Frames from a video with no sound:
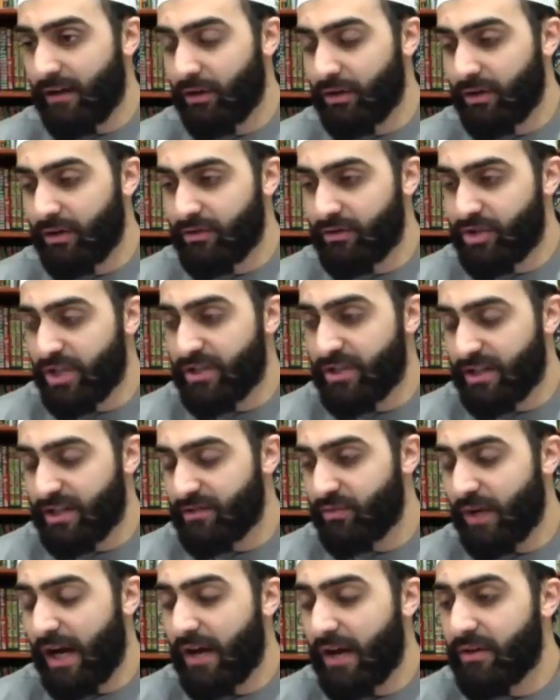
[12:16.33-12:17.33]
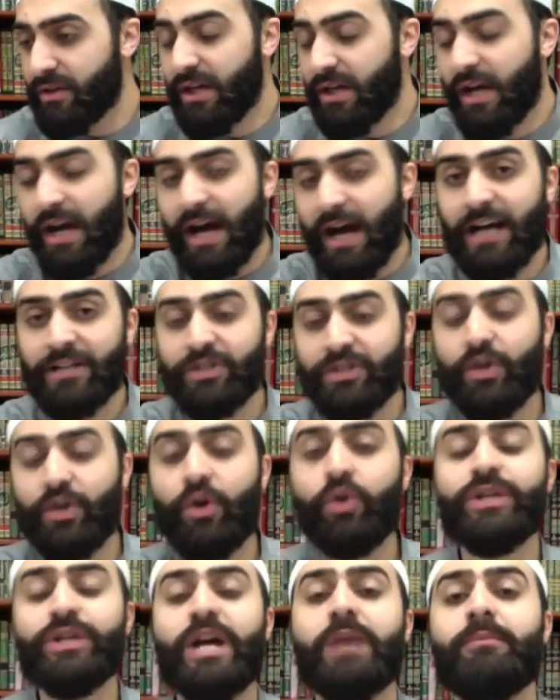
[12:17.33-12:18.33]
Jesus rather has
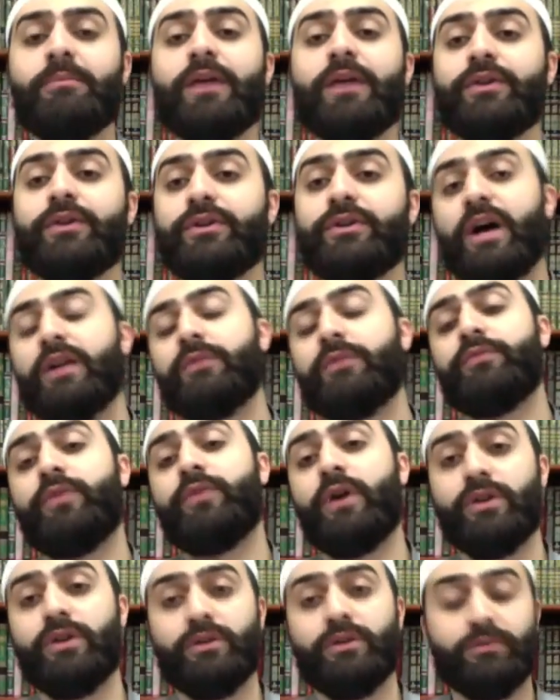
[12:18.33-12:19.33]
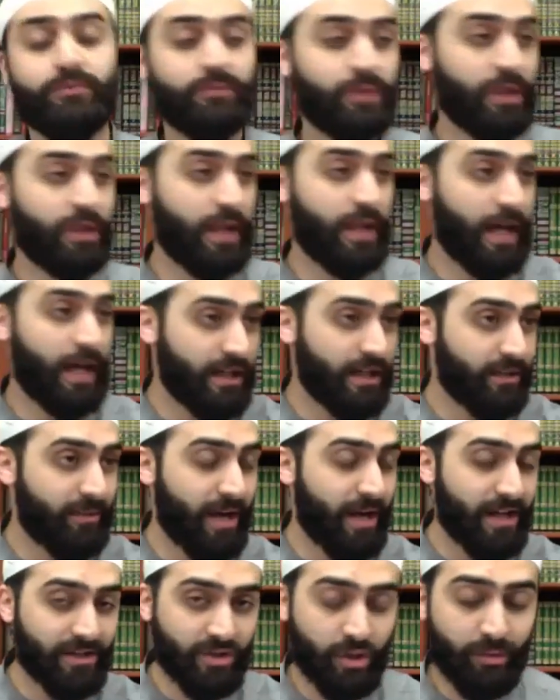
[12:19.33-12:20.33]
only a mother, not a father. Well, Adam
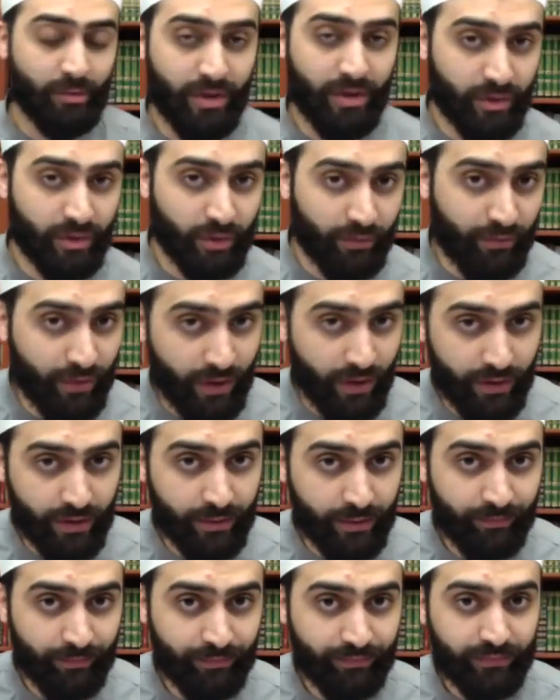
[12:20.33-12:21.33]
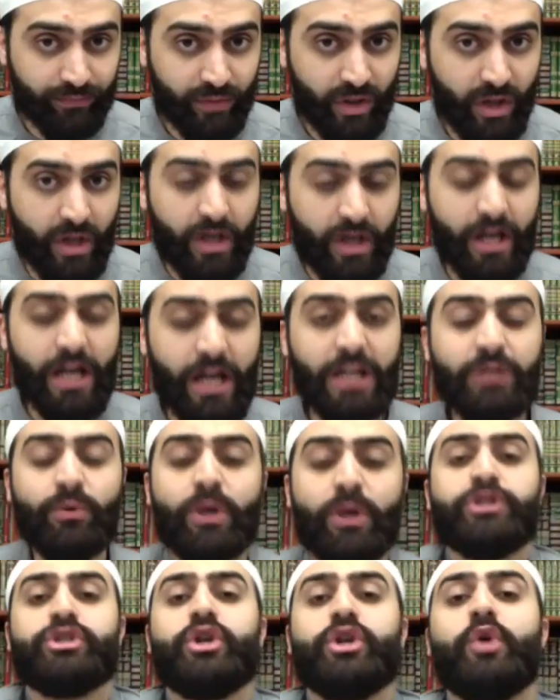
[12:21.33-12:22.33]
has no mother, no father. And
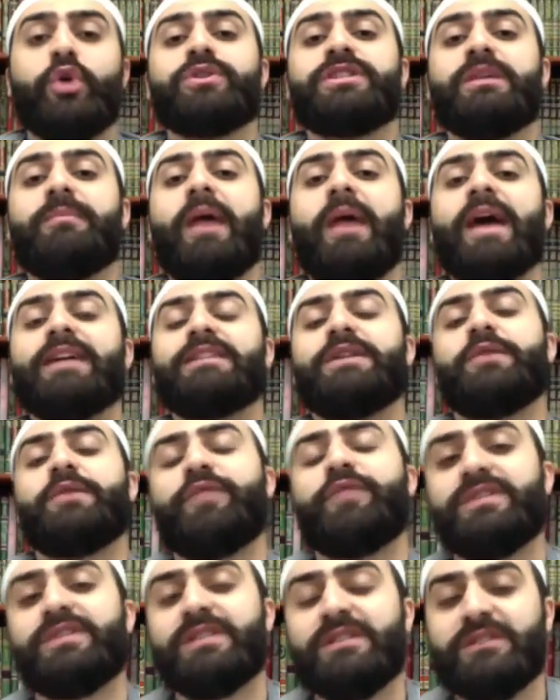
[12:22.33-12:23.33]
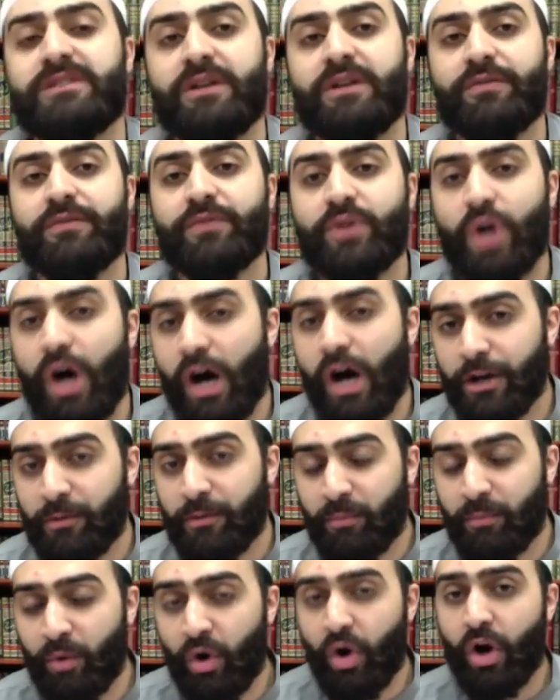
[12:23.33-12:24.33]
what shows the magnificence of God
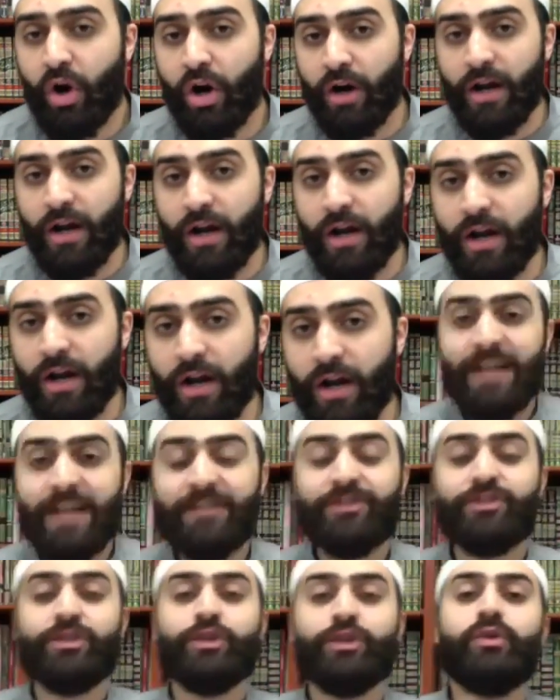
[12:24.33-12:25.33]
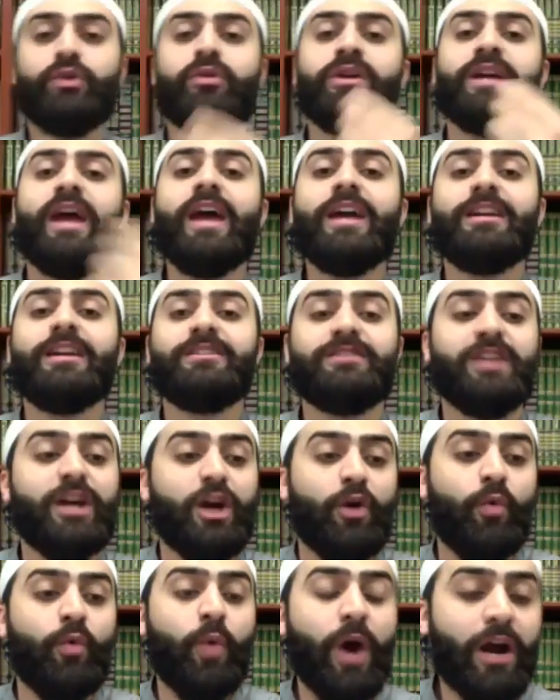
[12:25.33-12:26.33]
more is to create
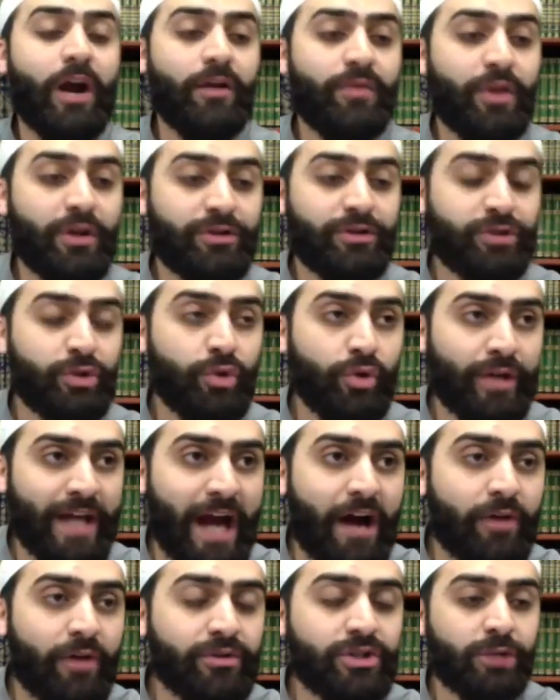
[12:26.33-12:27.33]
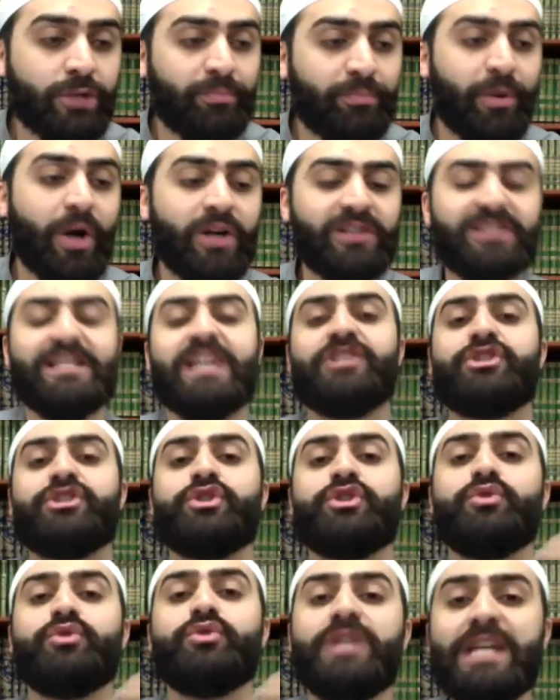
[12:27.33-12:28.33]
where the two counterparts that
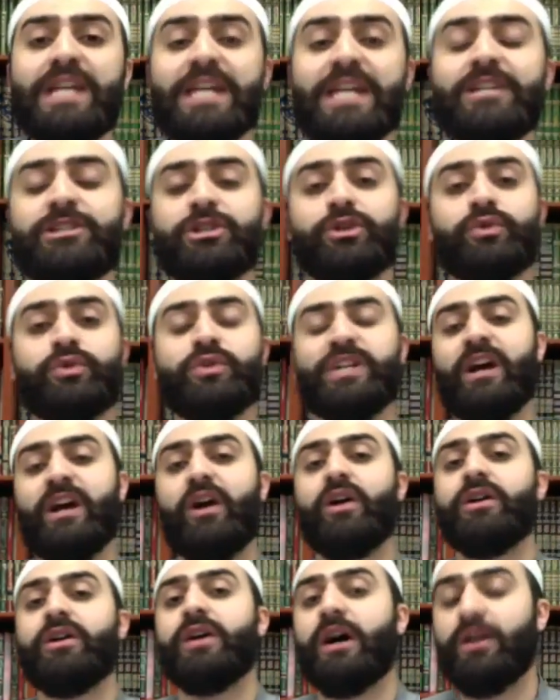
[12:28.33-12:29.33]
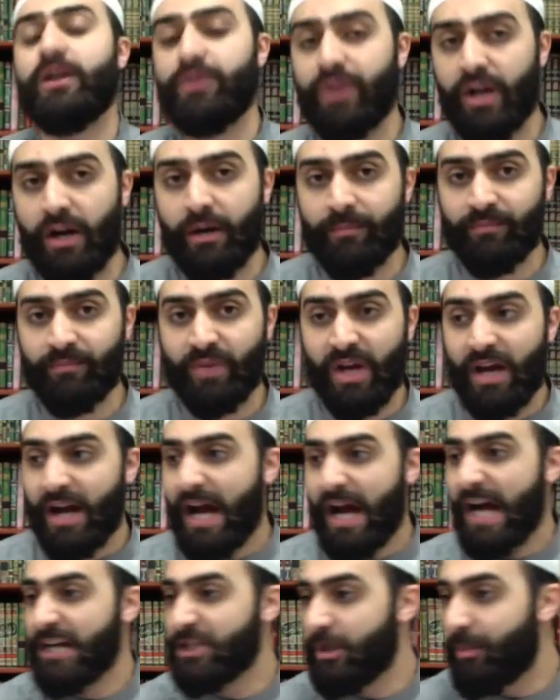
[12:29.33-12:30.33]
you need to create are not there,
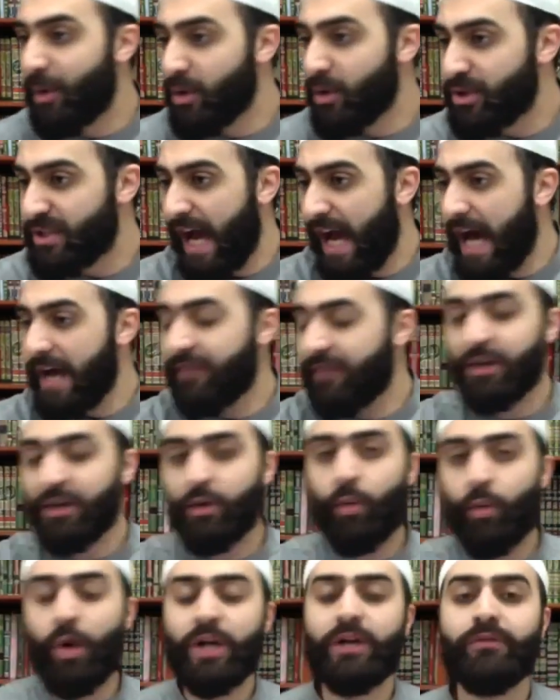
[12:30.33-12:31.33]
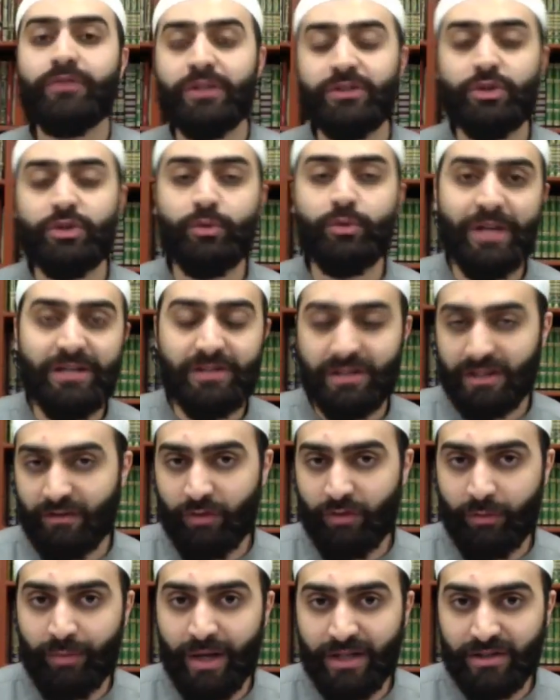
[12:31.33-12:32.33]
as opposed to having one of the two pieces of
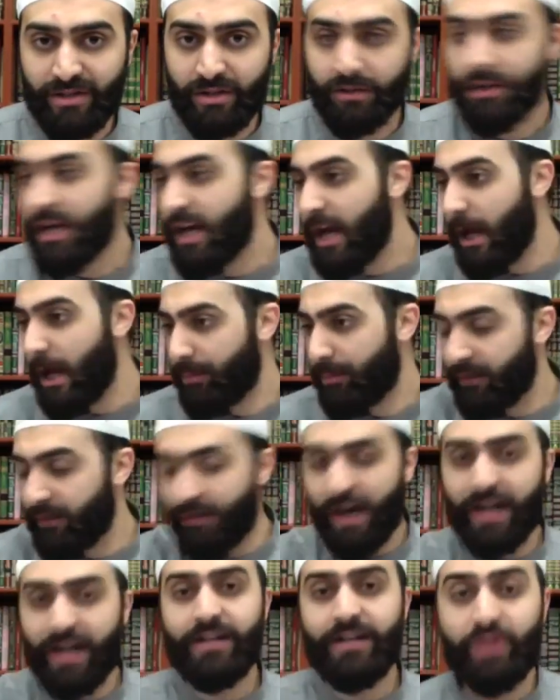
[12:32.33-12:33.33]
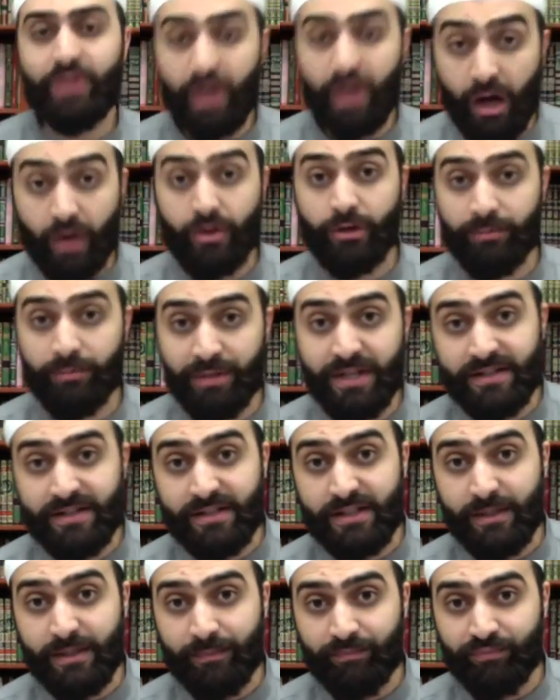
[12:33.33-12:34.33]
the puzzle and providing the other
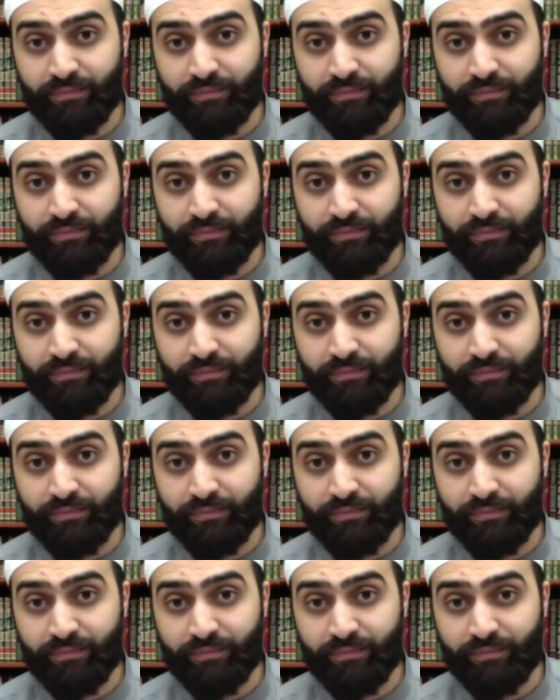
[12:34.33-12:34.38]
piece.